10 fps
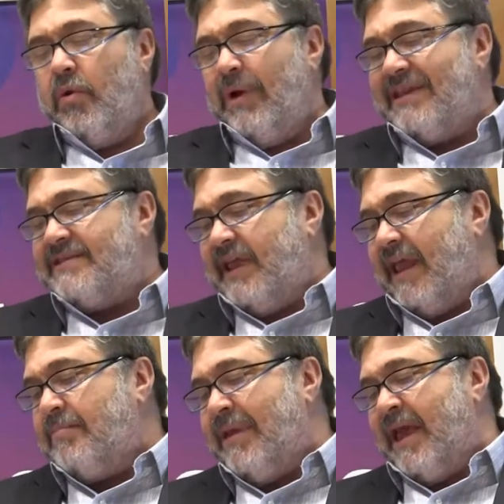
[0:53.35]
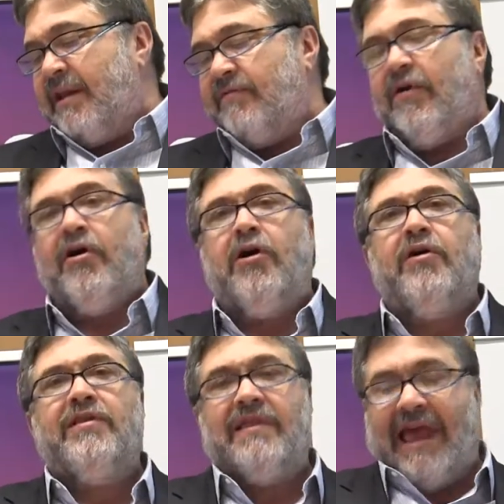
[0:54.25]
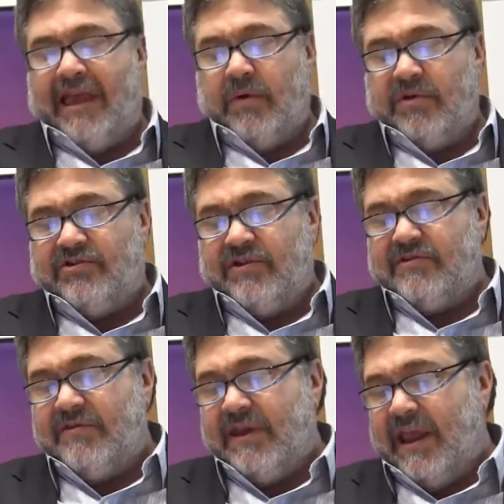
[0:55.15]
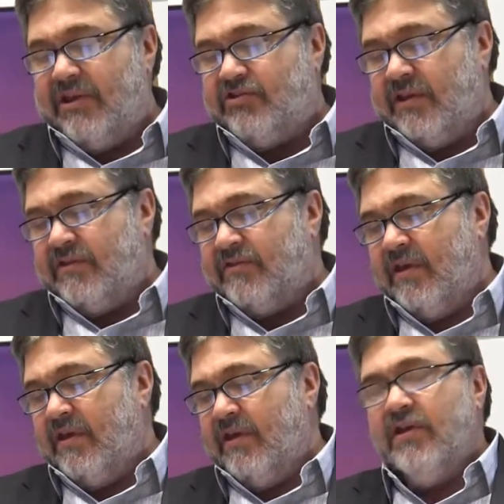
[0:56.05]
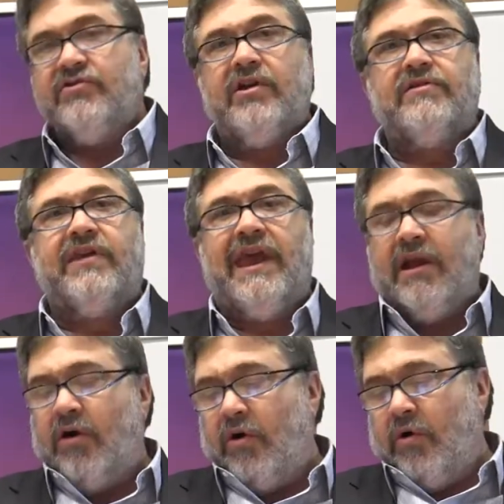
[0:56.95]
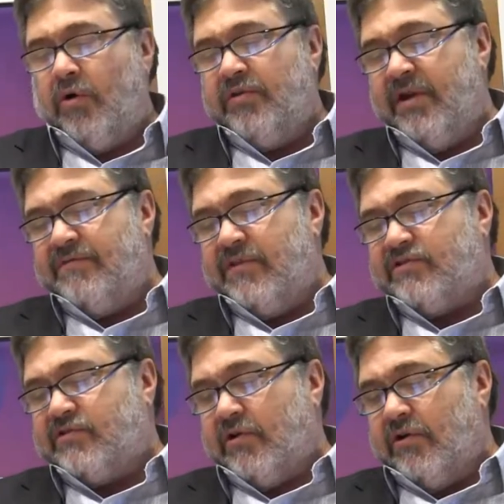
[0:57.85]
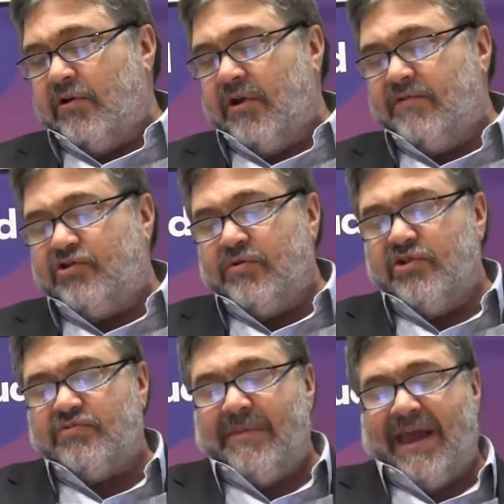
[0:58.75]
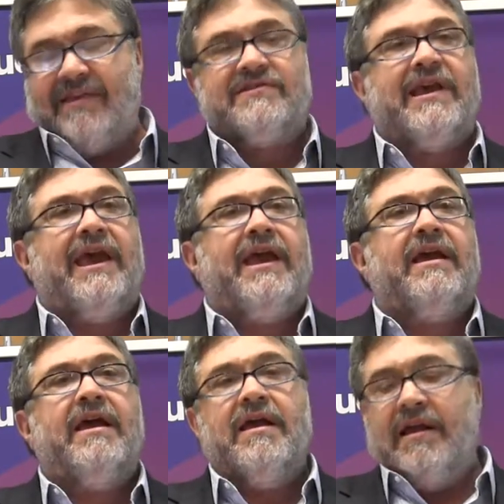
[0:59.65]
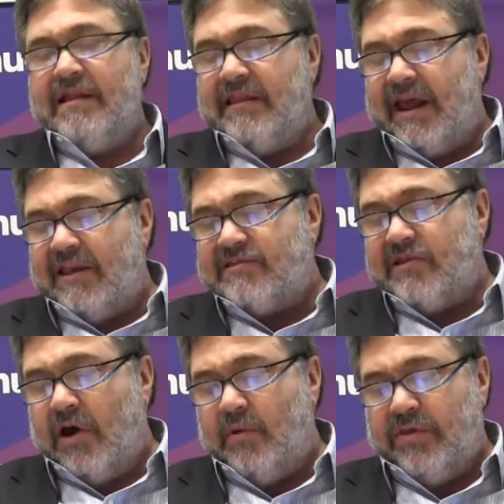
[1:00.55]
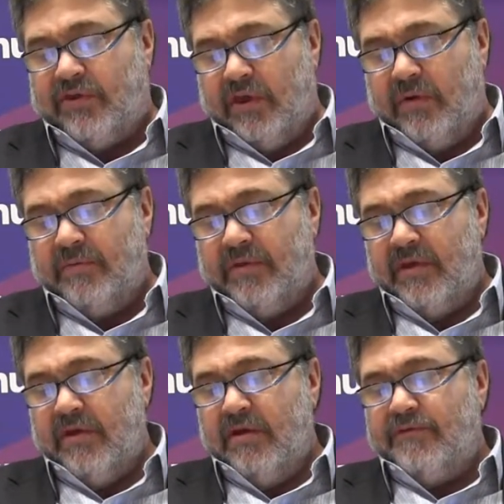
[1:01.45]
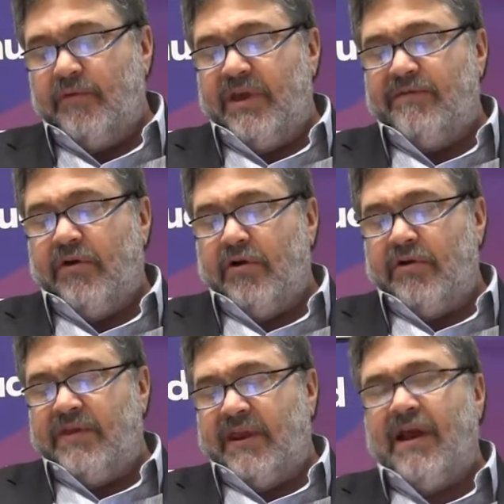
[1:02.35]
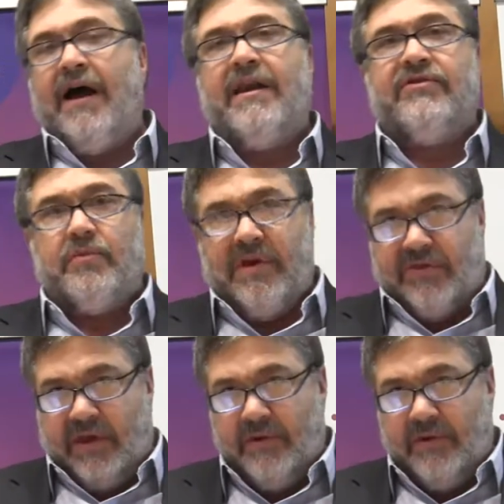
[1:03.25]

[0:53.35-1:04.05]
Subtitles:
when 10 men of all the languages of the nations shall take hold of the skirt of a Jewish man, saying, 'Let us go with you, for we have heard that God is with